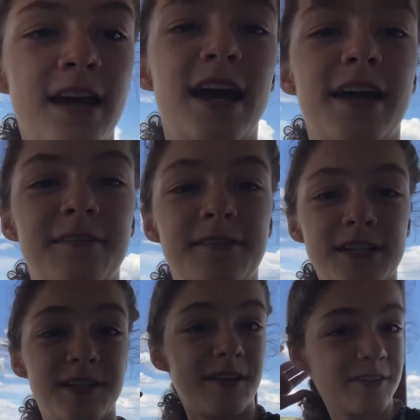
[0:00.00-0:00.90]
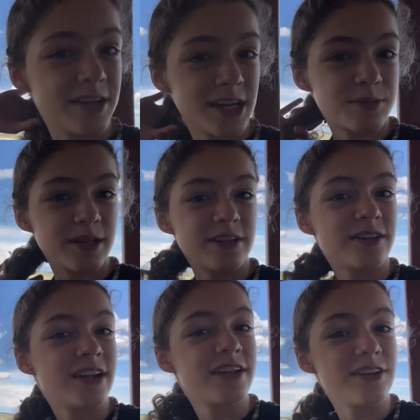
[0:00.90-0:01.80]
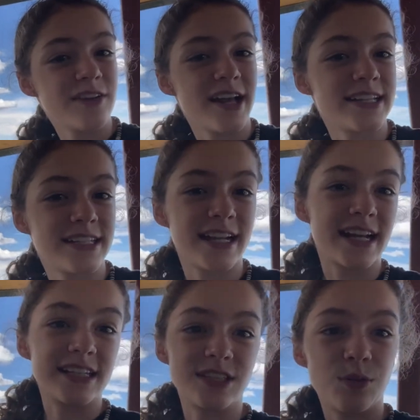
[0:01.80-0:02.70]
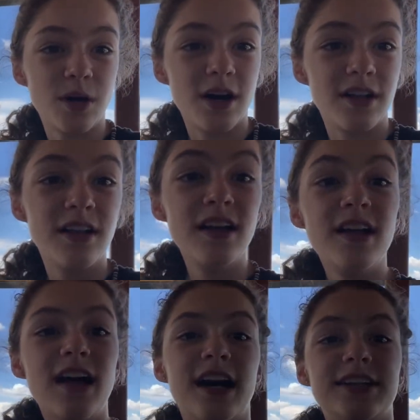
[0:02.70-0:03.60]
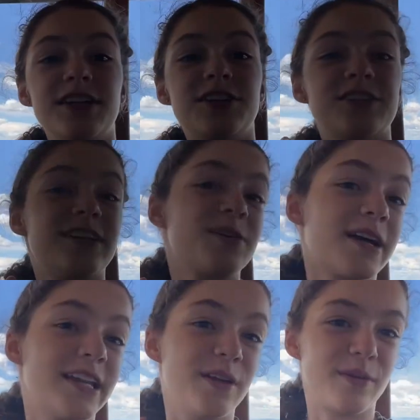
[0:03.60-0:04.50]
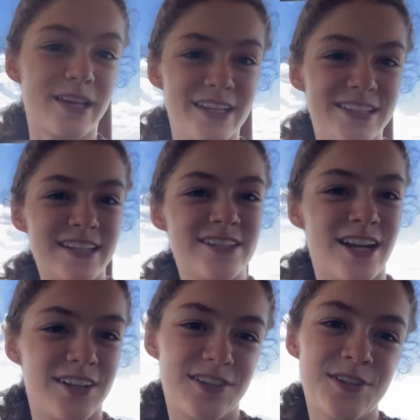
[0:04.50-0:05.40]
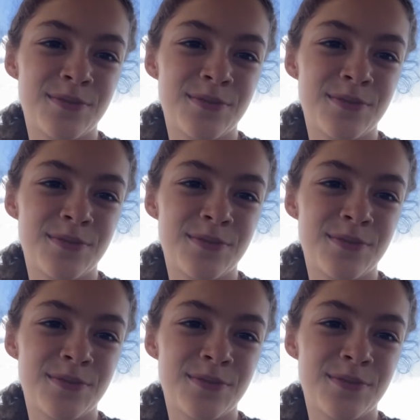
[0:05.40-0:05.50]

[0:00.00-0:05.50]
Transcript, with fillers: And first of all, if you guys wanna learn how to do a handstand against the wall, I'll teach you real quick and then we'll get into the challenge.